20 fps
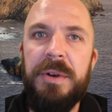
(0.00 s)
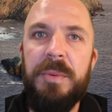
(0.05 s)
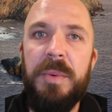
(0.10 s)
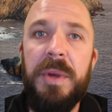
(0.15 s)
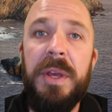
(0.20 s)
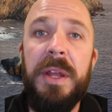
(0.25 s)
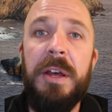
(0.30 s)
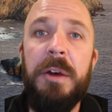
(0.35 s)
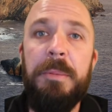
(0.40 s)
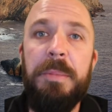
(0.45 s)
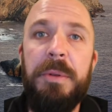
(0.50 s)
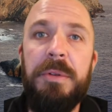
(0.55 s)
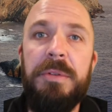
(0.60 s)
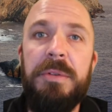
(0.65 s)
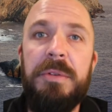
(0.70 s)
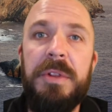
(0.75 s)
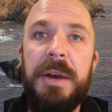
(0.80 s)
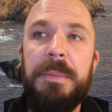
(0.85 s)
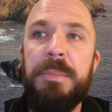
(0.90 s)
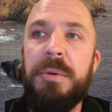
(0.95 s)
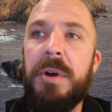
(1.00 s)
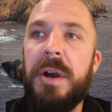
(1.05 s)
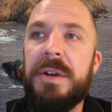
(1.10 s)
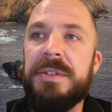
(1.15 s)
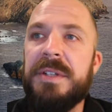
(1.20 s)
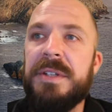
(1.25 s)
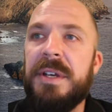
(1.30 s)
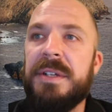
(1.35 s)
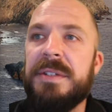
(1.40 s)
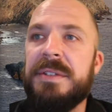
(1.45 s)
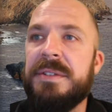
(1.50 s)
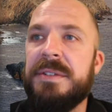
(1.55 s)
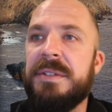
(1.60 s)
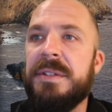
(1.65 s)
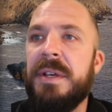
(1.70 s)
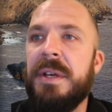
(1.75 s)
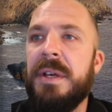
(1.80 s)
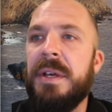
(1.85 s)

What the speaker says: We can help you through that process.